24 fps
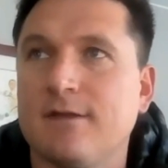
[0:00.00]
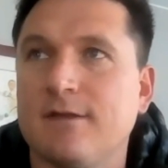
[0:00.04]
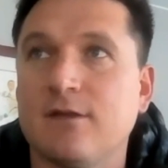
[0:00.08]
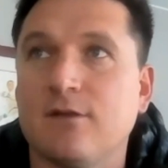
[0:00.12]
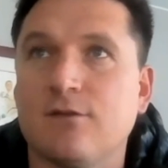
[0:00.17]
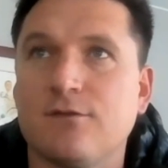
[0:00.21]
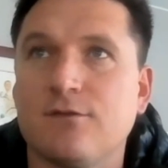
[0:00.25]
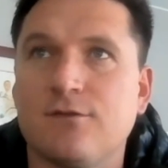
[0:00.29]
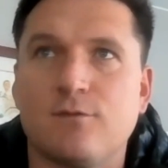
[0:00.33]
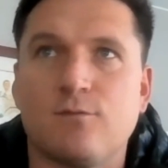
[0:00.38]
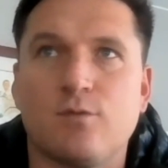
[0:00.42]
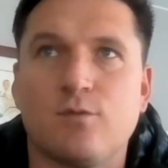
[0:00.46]

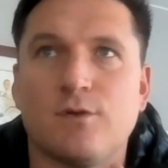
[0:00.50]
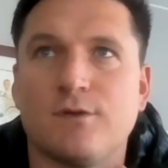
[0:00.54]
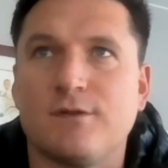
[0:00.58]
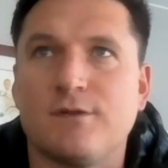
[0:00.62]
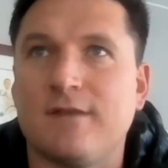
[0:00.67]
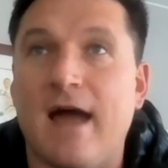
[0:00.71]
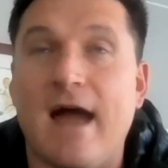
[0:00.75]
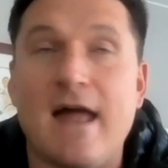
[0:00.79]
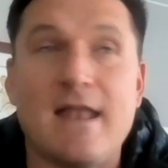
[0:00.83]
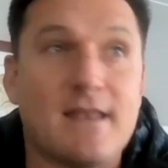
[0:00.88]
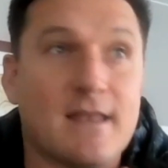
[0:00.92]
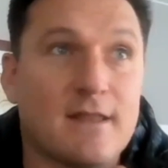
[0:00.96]
deals that were
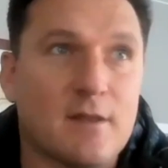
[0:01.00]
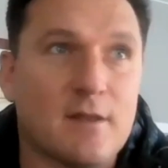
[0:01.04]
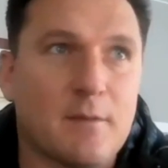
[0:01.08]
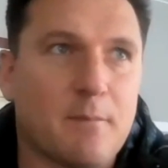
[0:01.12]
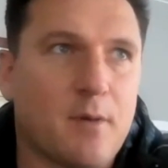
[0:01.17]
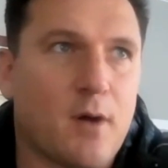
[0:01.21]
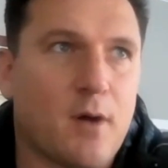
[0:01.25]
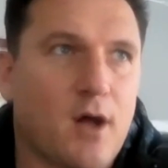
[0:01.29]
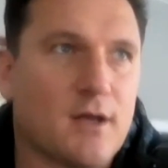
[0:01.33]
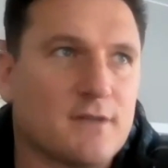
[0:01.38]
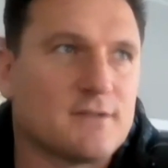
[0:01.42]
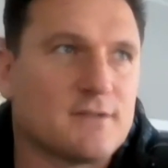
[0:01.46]
done in the
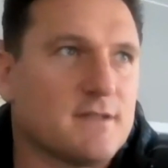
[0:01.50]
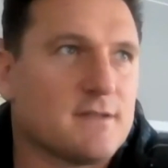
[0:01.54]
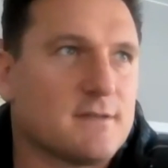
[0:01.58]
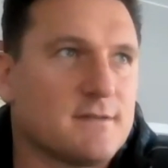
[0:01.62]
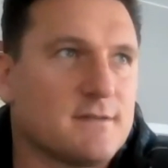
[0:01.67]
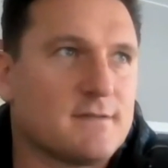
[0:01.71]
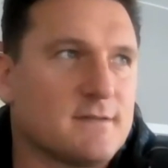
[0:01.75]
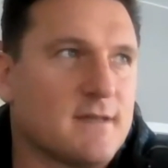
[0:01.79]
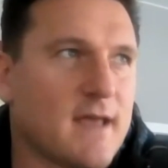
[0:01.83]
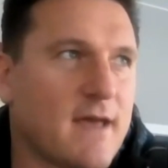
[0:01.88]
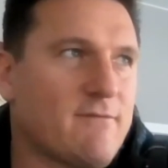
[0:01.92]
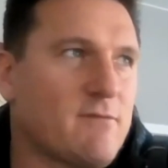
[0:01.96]
past that
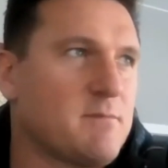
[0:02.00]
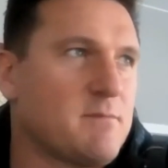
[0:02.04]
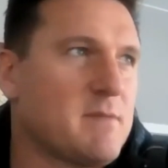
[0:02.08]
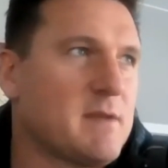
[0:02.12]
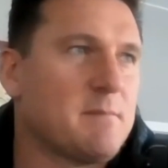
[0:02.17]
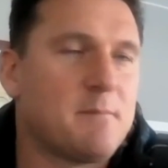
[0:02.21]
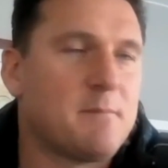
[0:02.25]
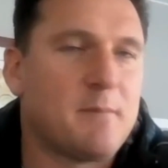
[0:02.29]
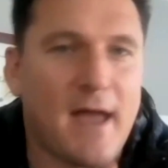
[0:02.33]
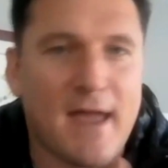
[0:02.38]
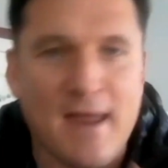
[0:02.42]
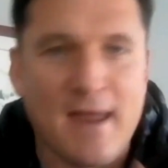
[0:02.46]
haven't
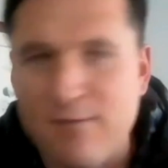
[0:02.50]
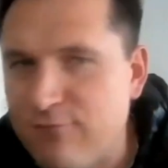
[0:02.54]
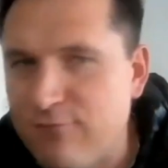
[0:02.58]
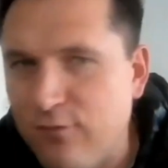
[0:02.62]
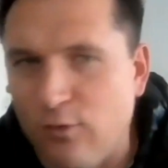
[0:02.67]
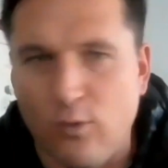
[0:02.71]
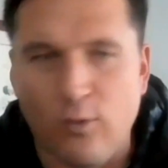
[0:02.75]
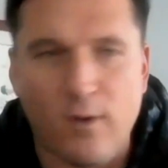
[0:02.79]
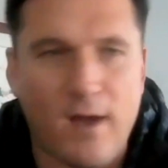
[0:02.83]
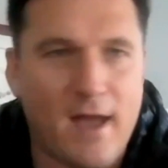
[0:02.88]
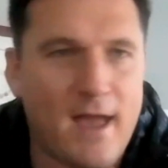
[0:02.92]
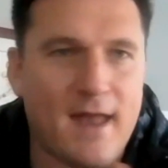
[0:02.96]
been paid
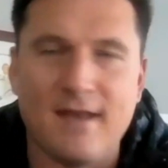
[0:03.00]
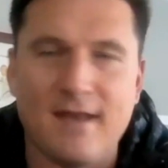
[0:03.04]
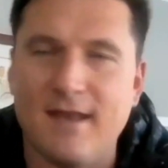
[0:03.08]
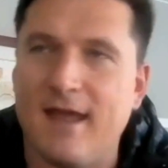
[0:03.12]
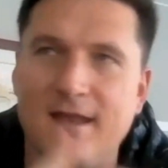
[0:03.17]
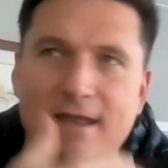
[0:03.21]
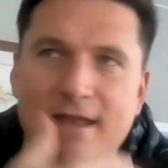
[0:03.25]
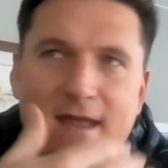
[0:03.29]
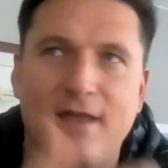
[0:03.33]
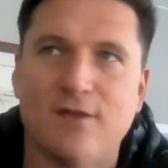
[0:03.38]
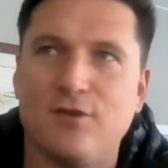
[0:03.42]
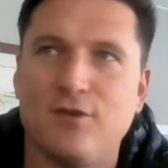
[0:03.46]
for,
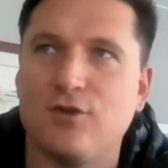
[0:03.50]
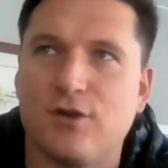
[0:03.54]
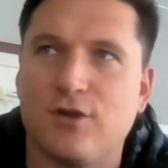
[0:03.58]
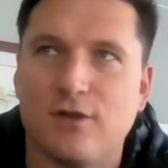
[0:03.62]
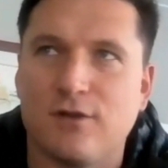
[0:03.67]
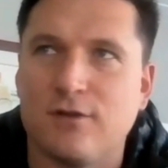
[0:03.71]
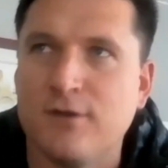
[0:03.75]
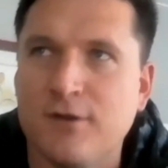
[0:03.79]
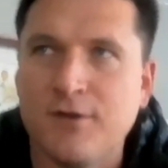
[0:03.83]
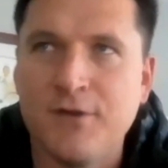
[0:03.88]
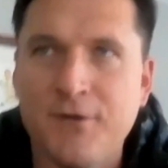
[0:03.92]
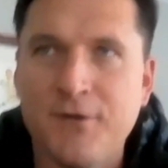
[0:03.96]
and you
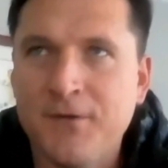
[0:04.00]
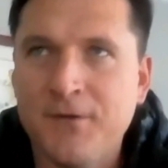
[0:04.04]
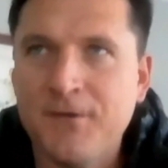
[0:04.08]
can.